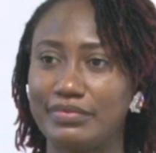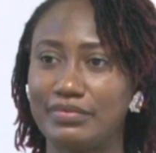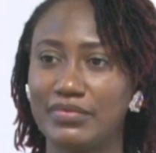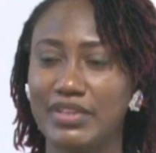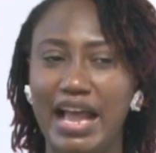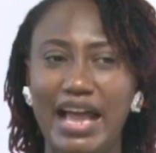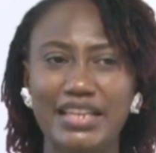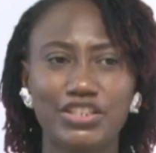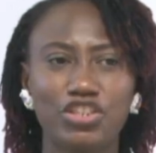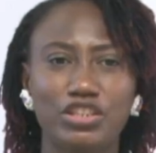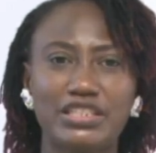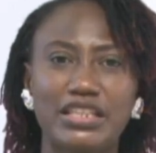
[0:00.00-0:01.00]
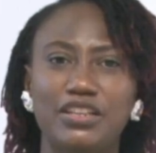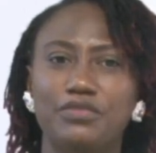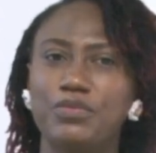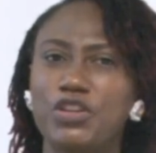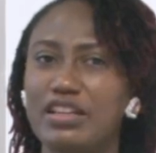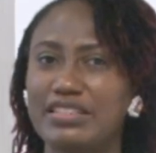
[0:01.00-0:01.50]
Ask yourself,
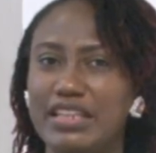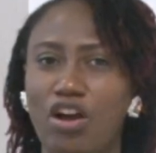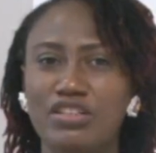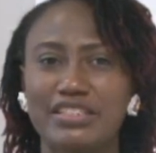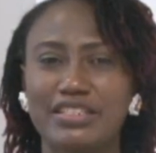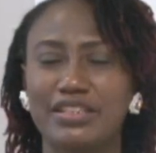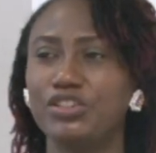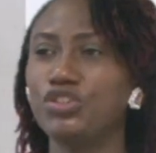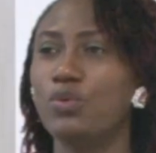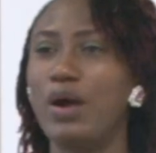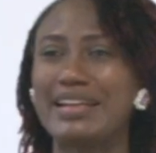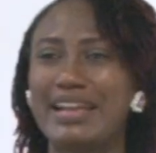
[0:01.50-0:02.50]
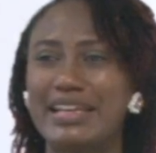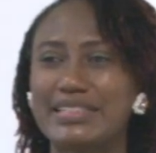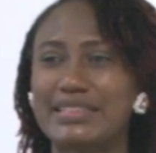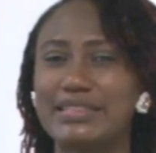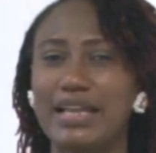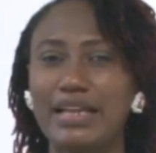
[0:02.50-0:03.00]
because until you
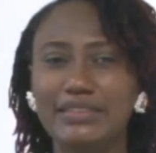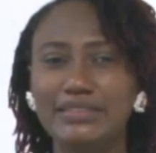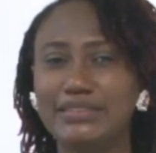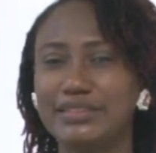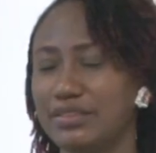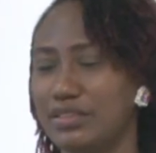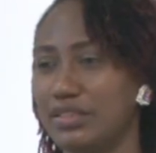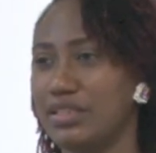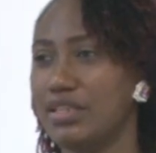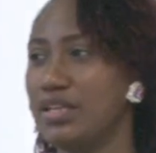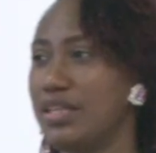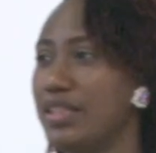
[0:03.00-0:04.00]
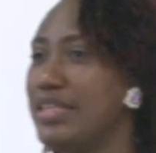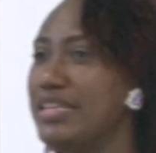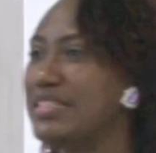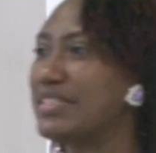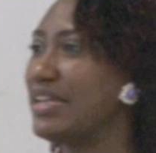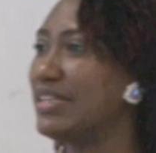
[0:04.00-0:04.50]
understand these
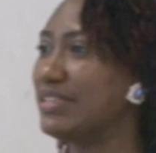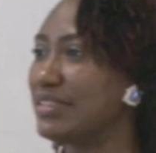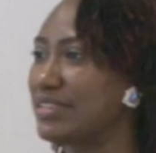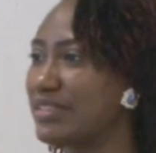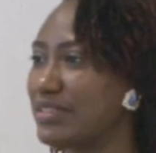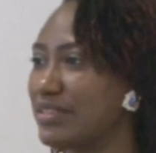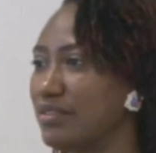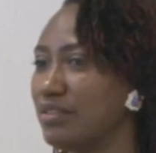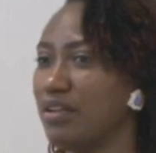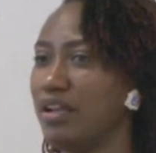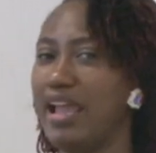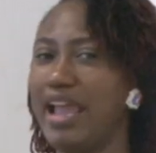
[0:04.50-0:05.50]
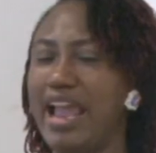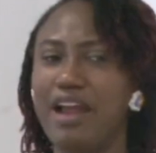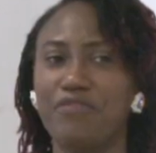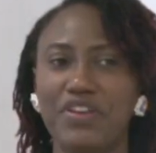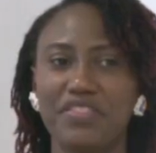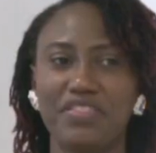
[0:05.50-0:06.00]
things,
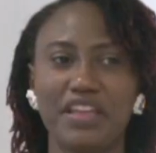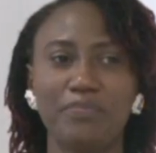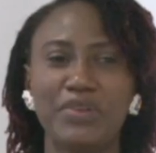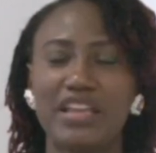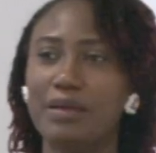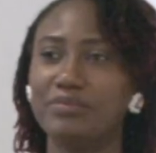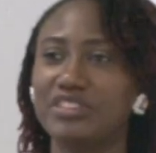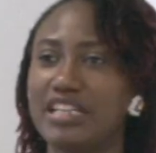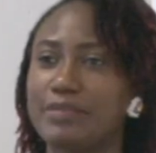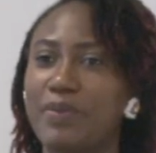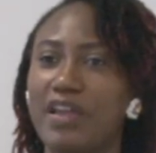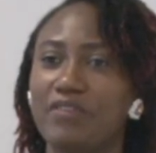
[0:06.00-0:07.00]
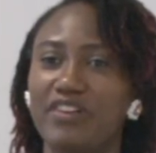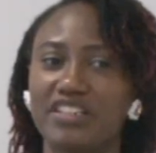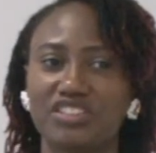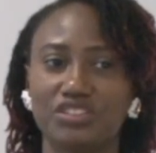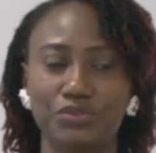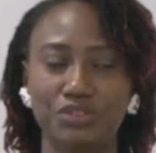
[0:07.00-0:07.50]
everything becomes just
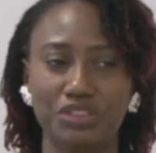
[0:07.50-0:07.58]
perfunctionary.